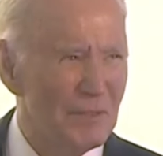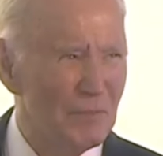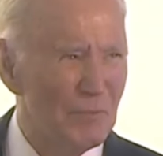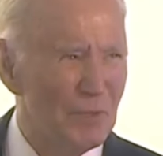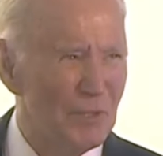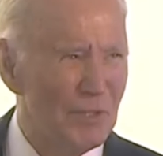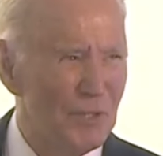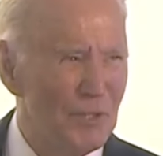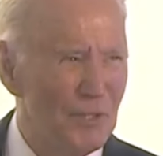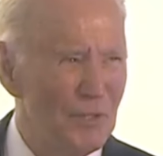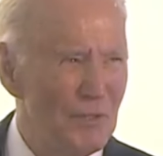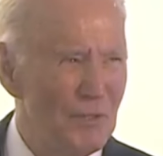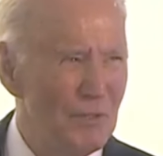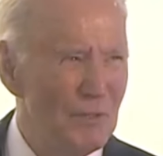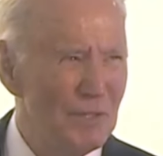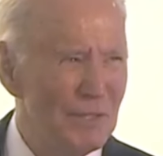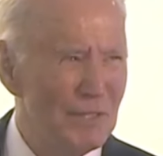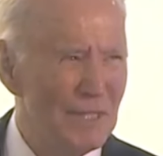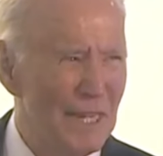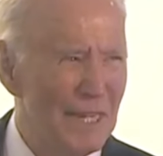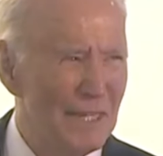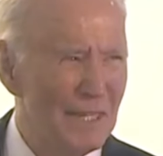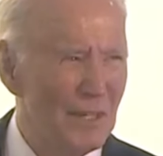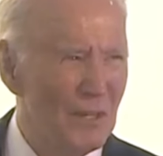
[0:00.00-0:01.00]
with you
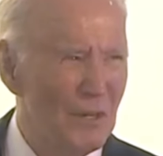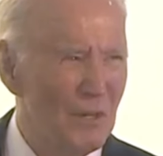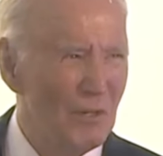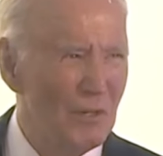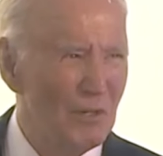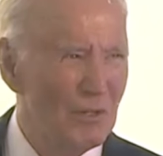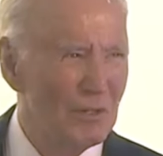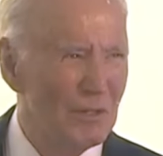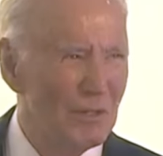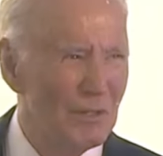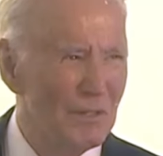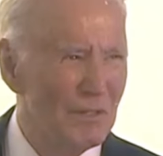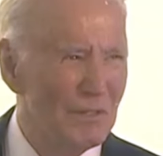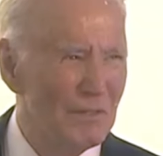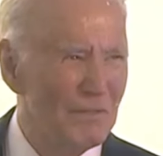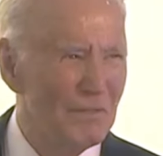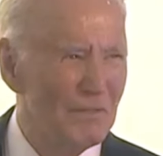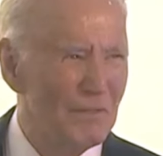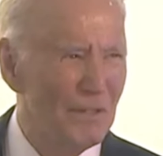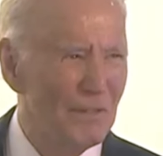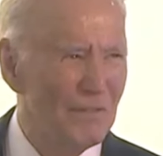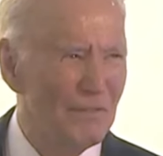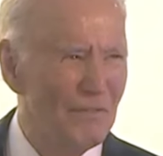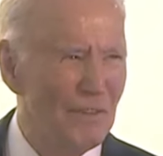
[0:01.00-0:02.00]
in Angola,
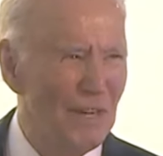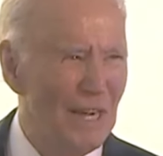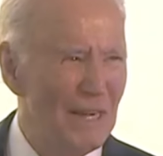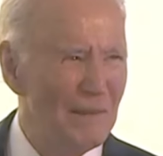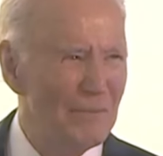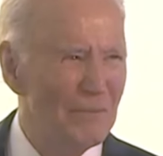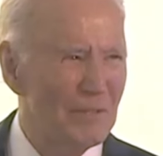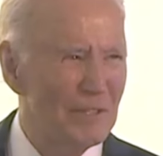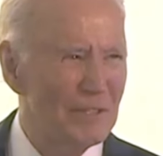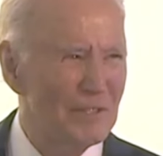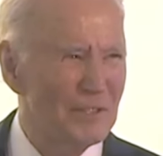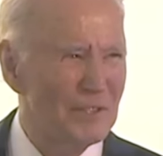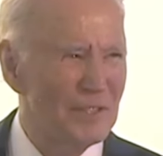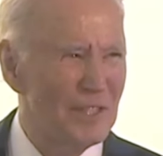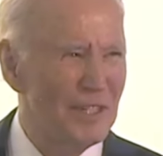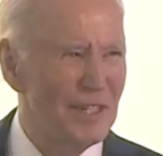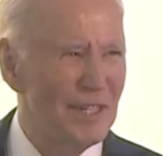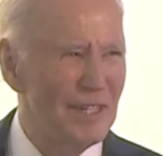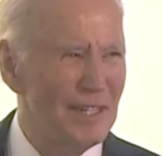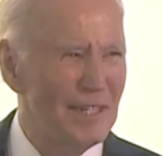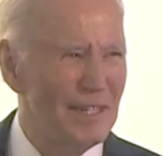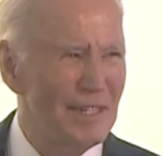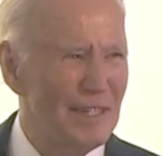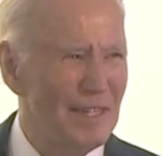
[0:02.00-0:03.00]
a vibrant
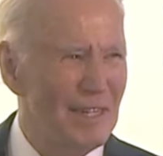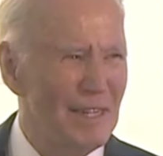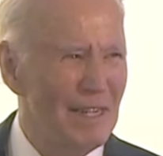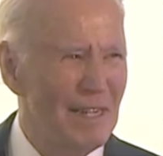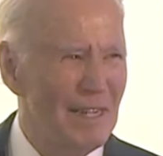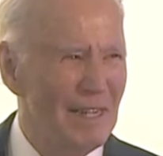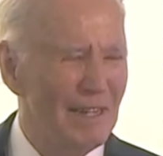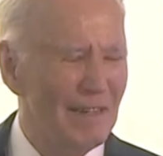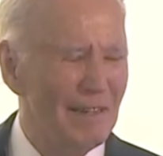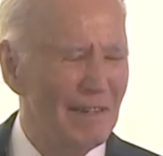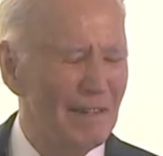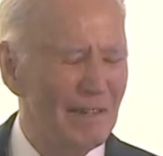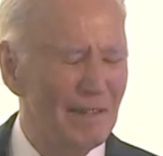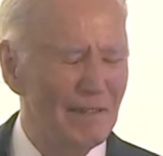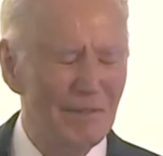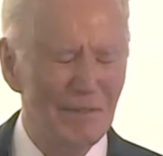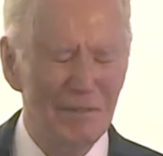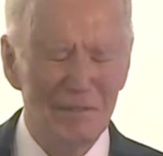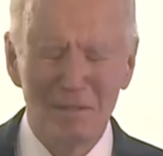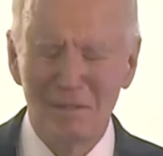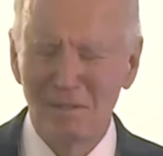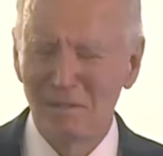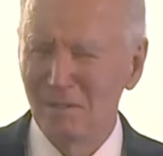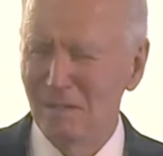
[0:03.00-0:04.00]
city,
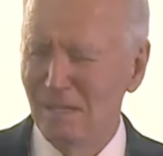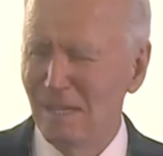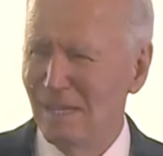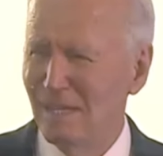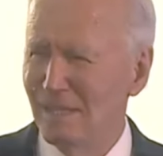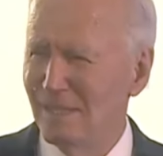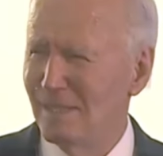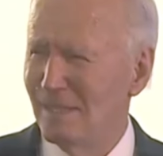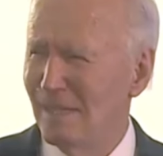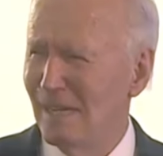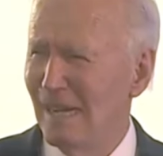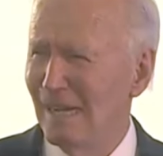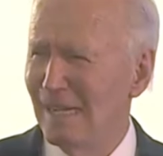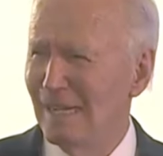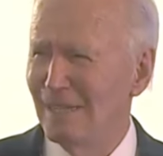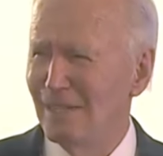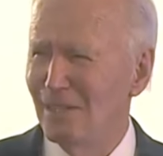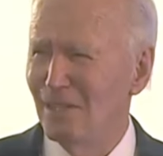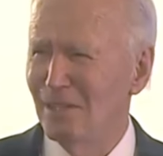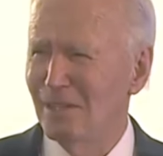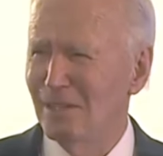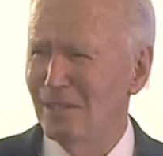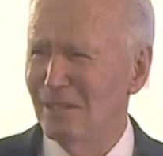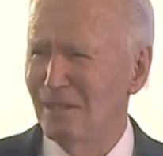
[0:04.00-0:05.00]
and I
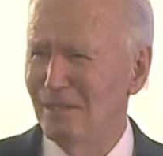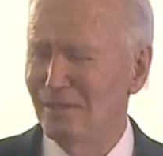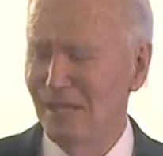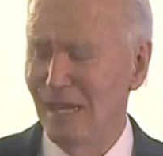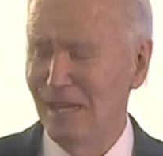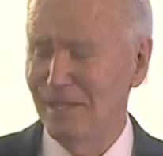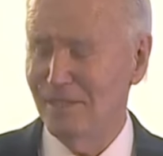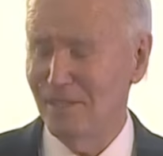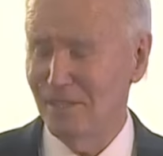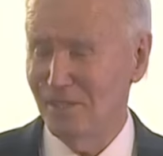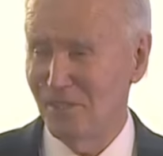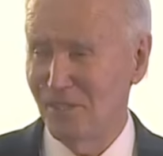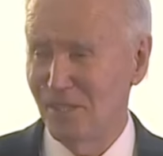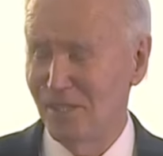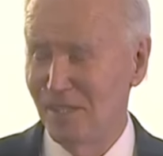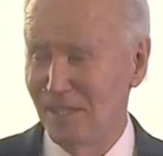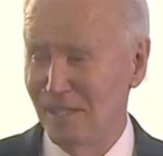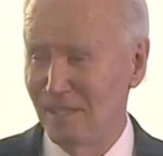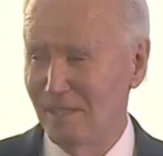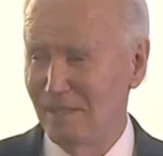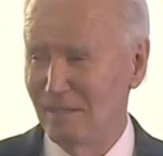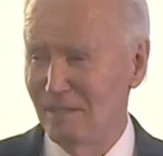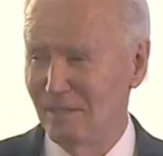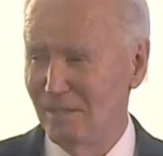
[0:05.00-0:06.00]
look, not the
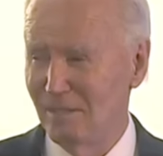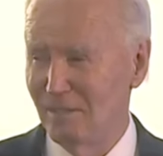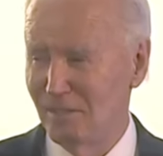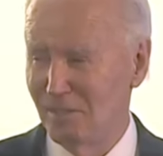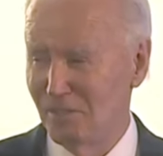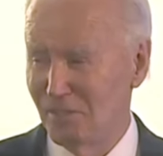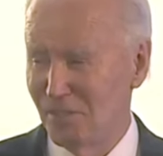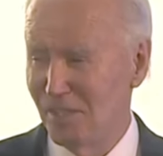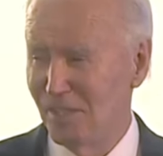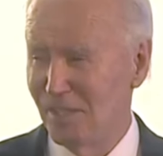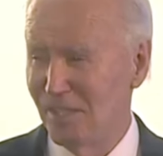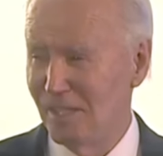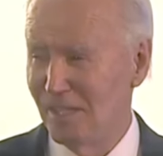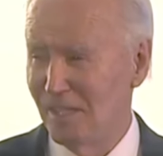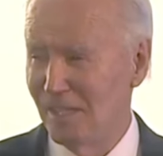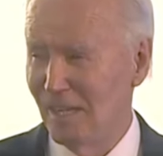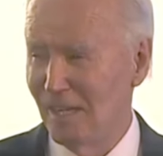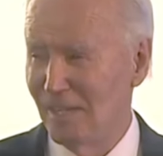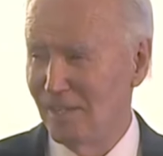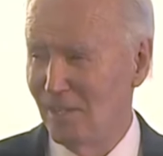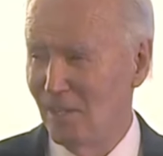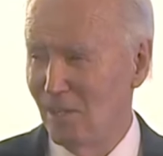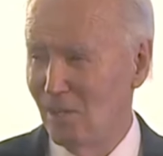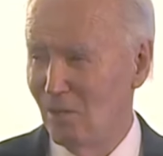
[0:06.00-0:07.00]
city
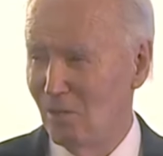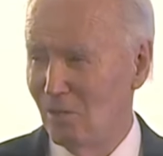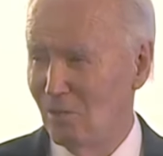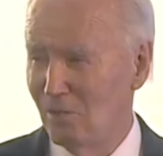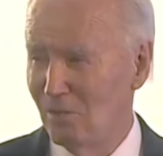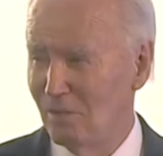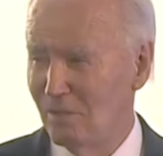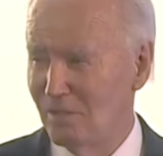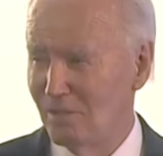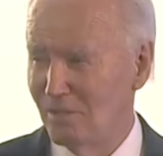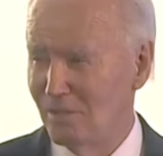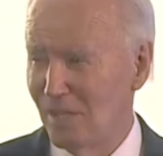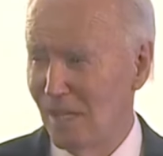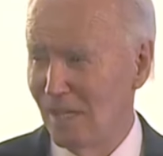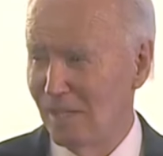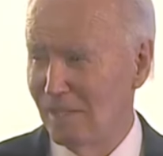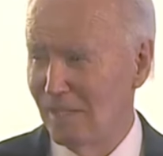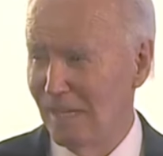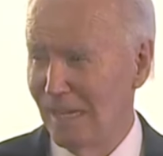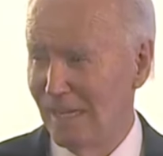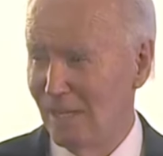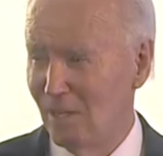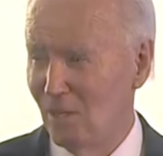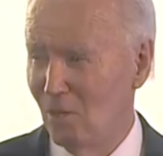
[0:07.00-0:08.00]
I know is
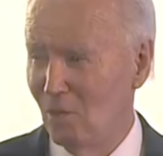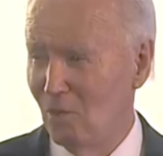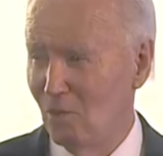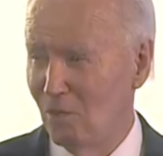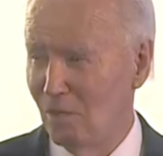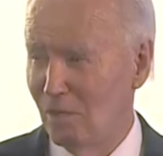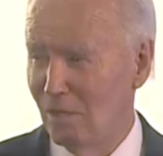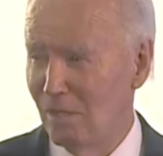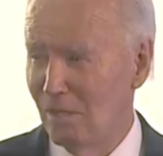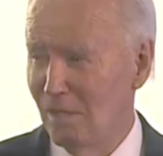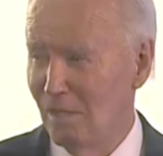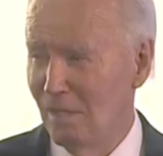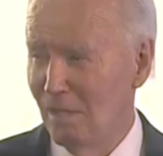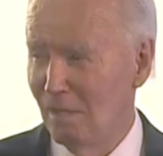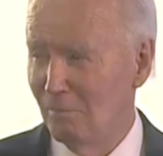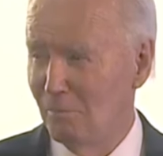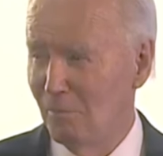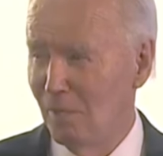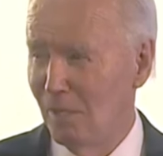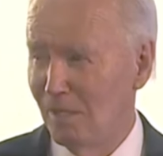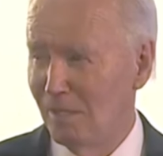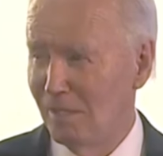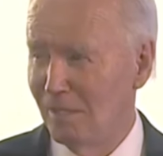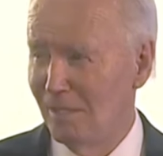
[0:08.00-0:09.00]
not Angola,
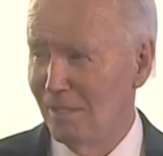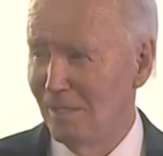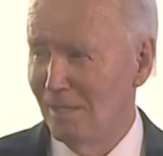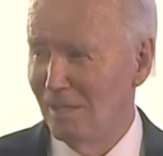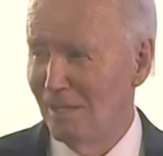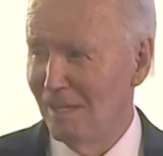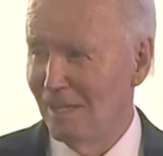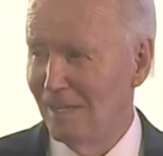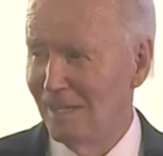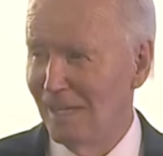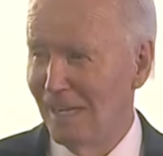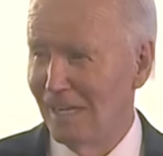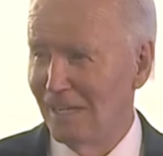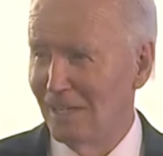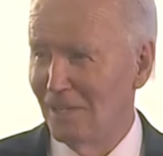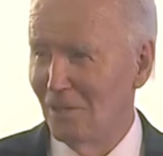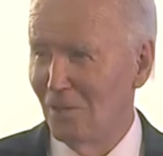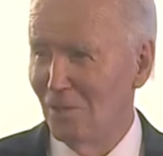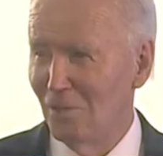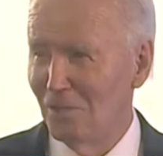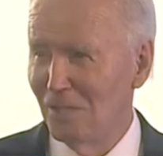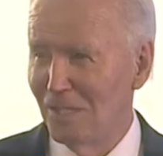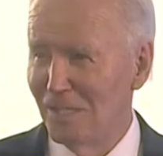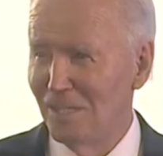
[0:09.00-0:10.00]
but in
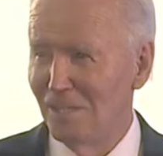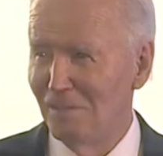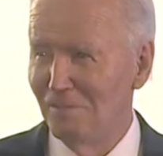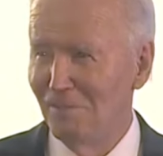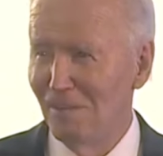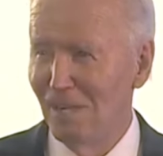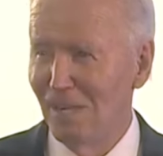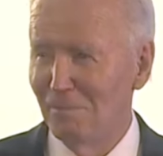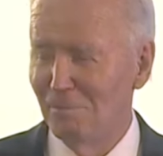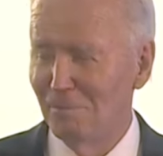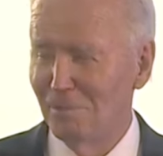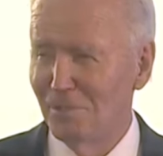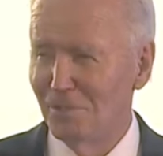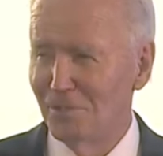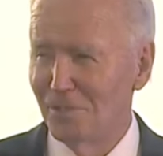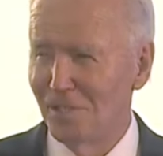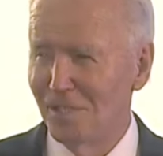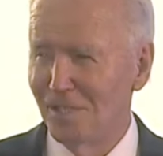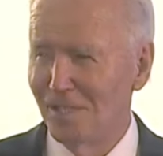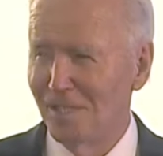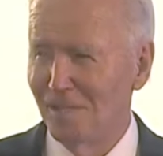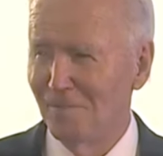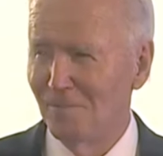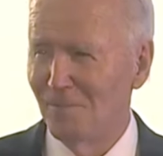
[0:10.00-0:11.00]
Angola, in a vibrant
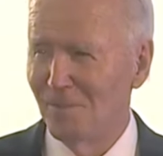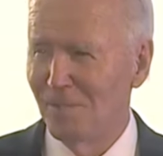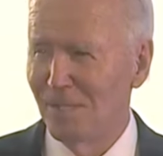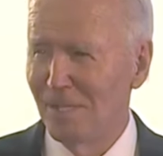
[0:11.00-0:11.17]
city.